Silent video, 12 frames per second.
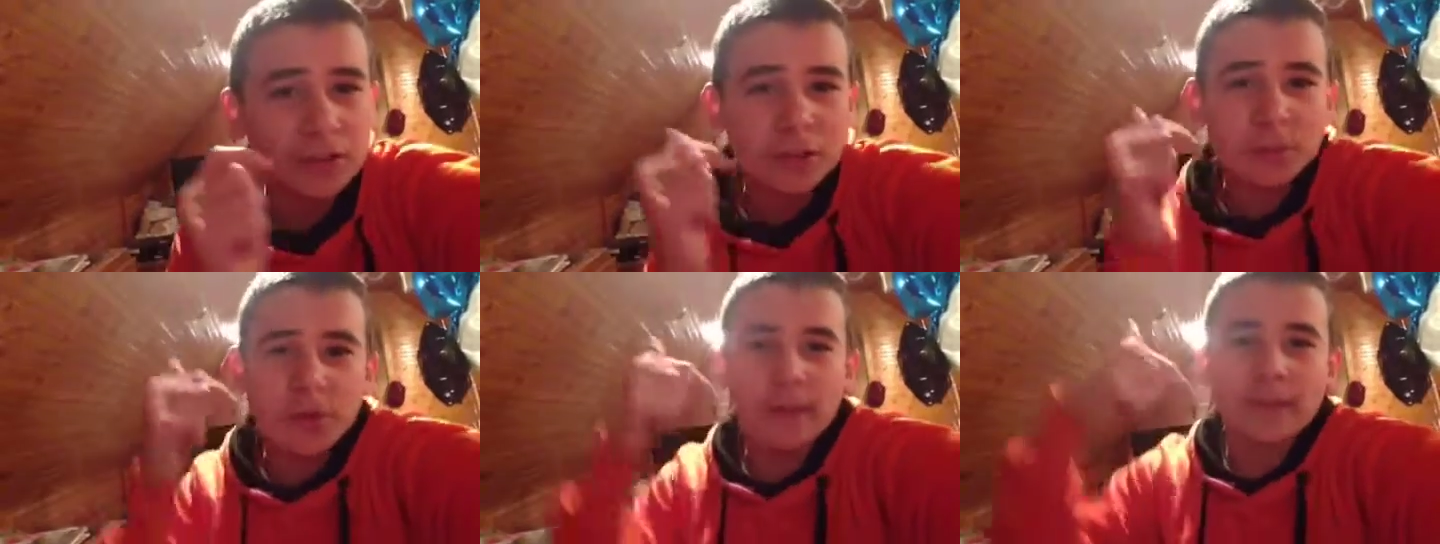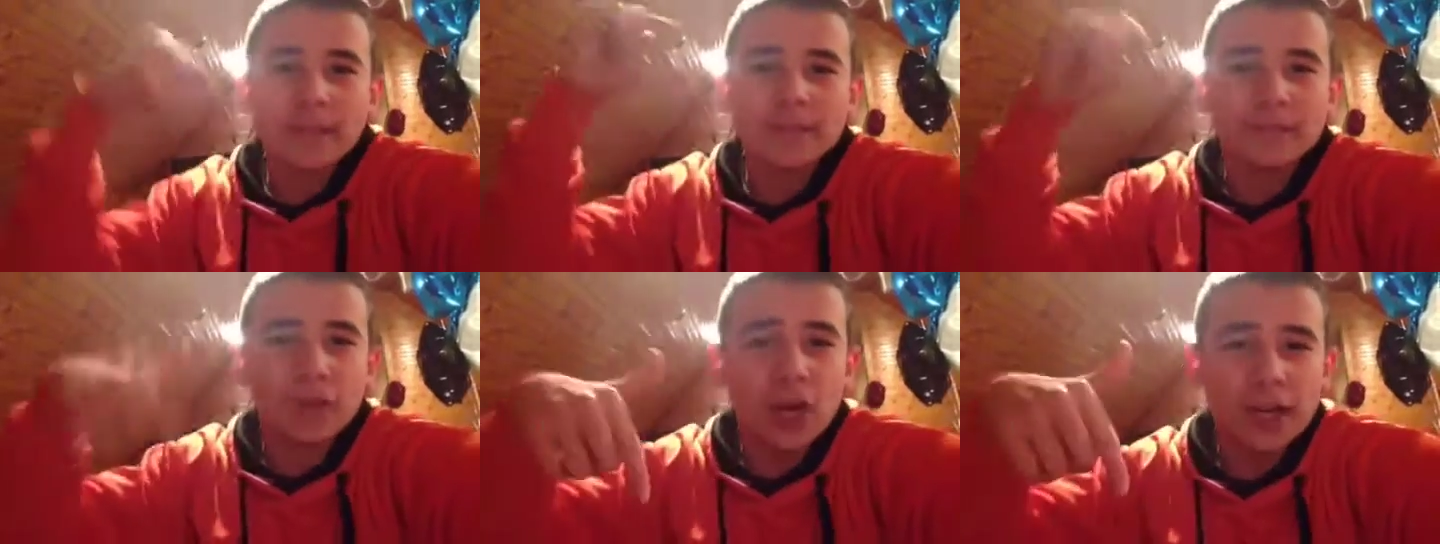Go subscribe to
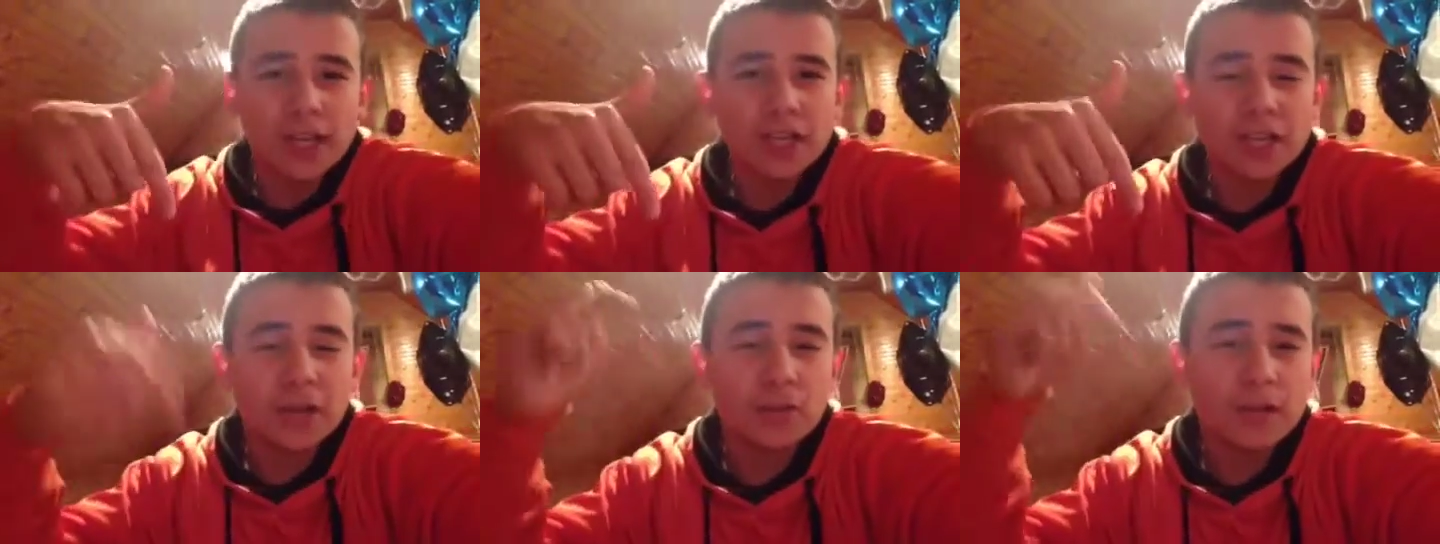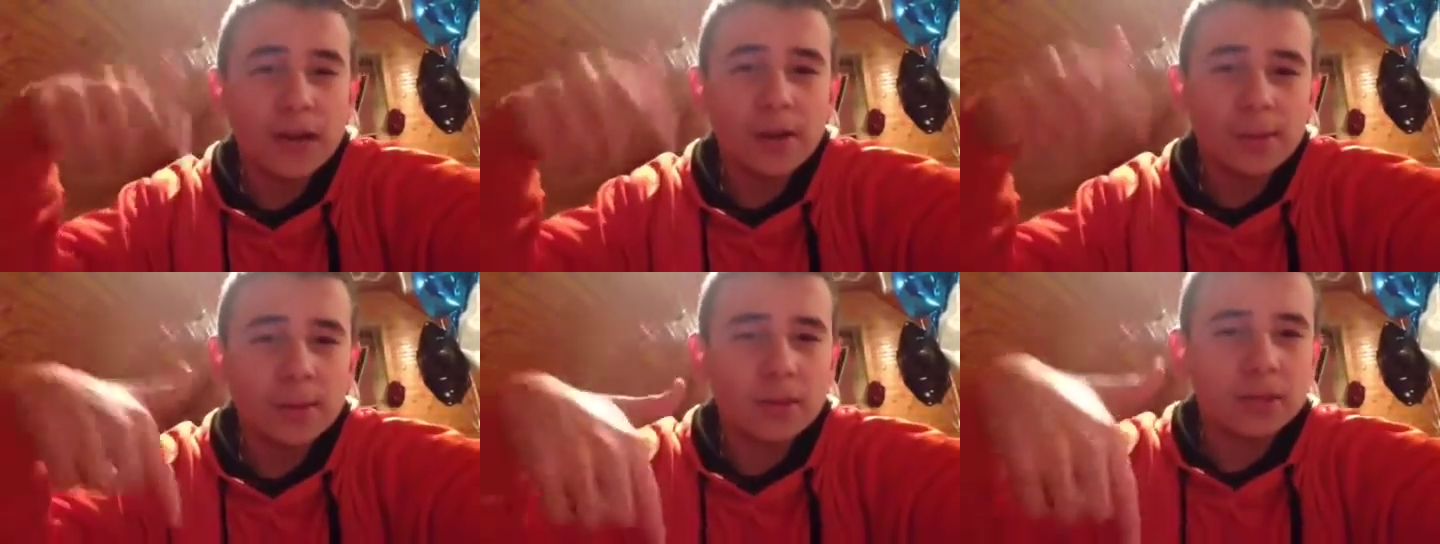his vlogging channel
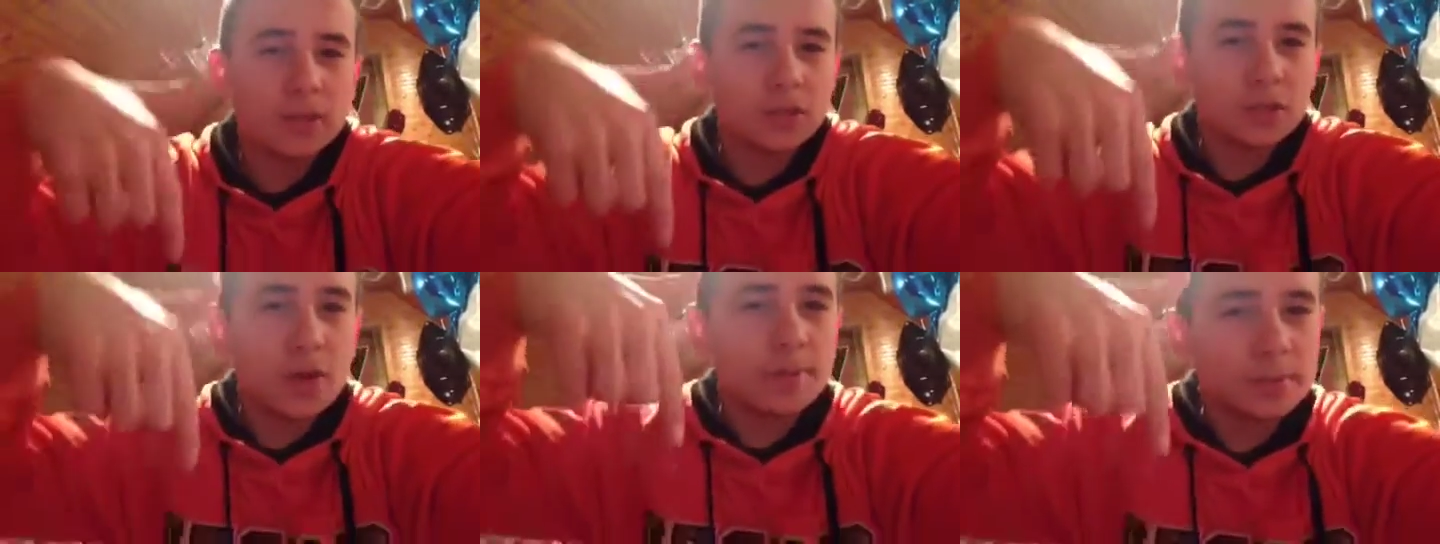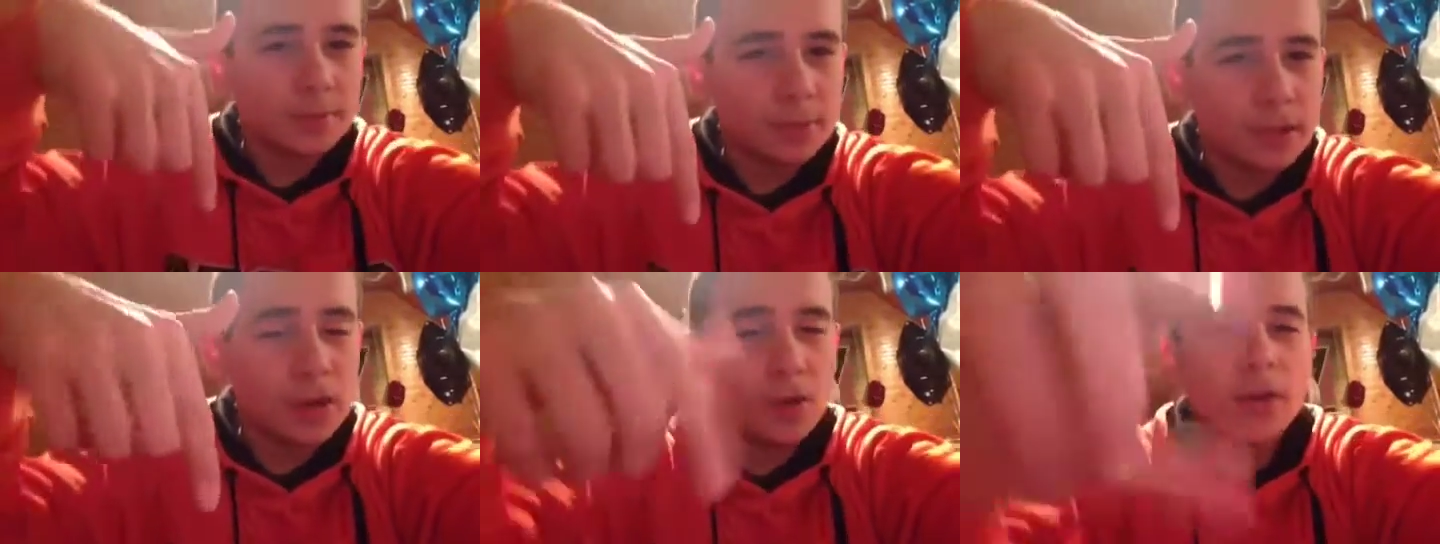down in the
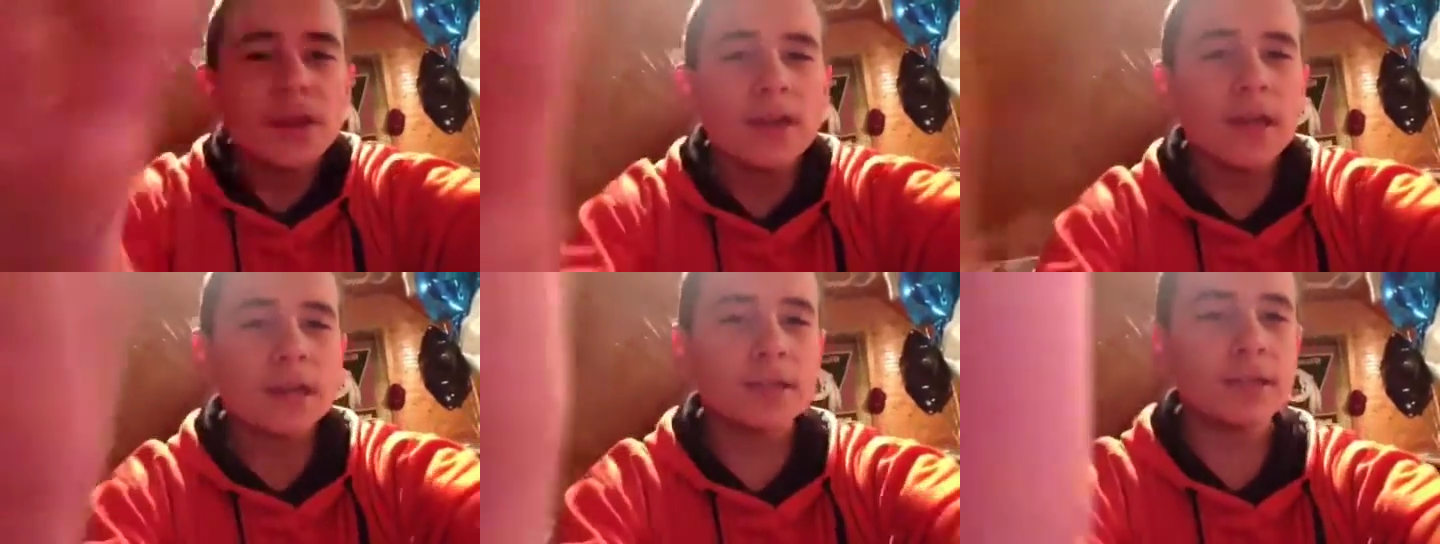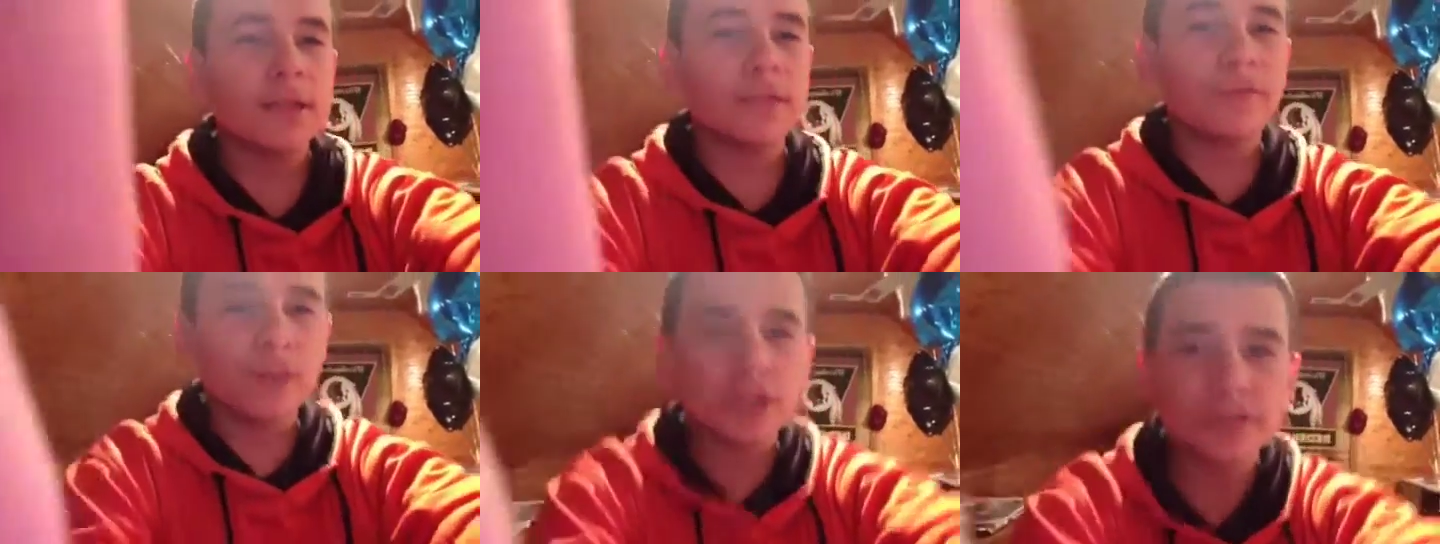description below to
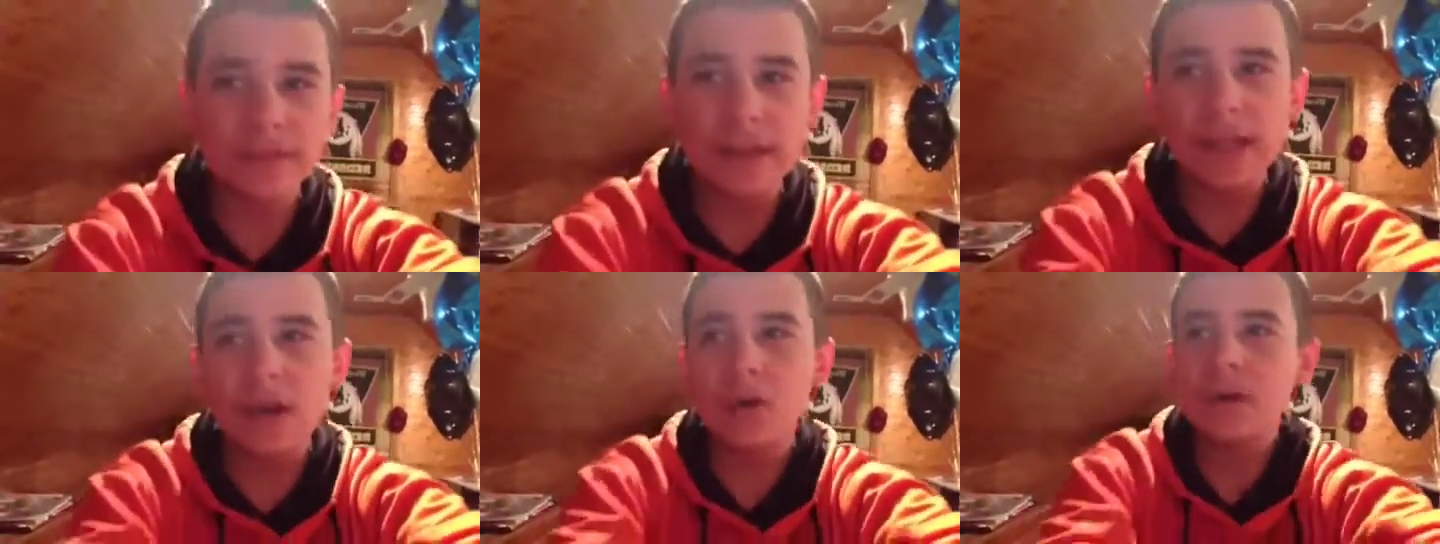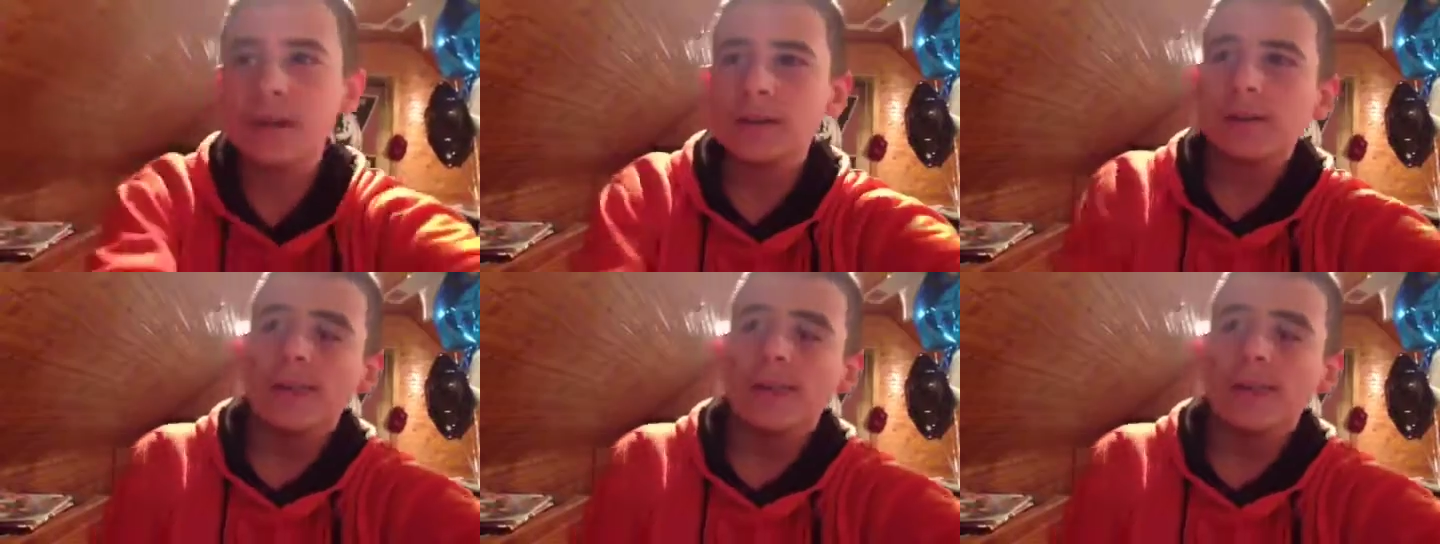his first video.